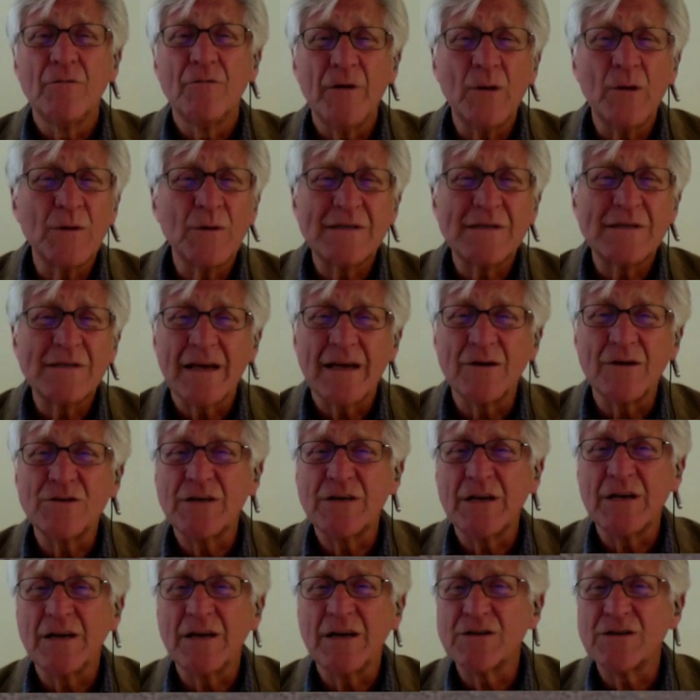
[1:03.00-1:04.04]
Fairewind's
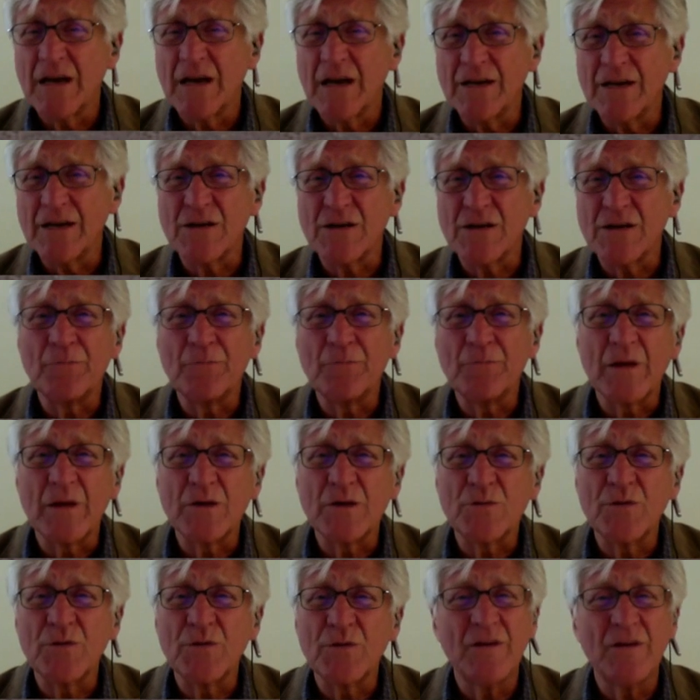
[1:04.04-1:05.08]
energy education
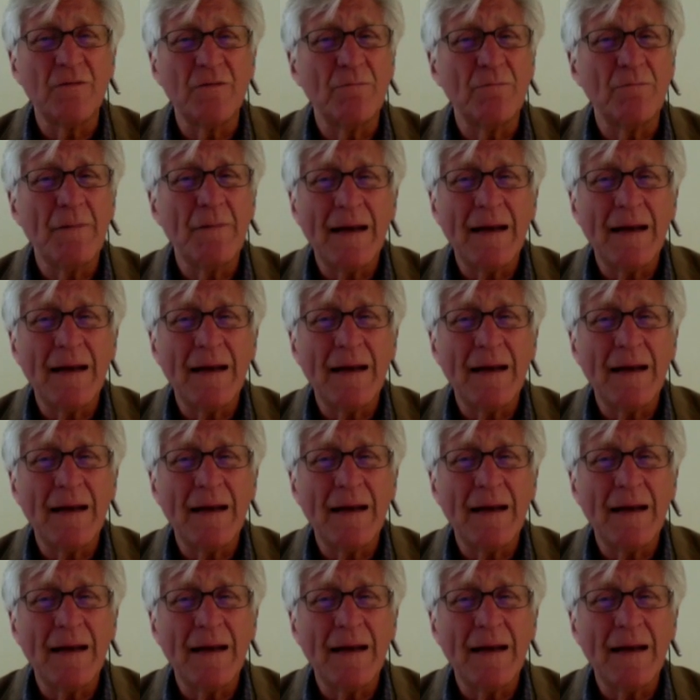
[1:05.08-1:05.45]
has received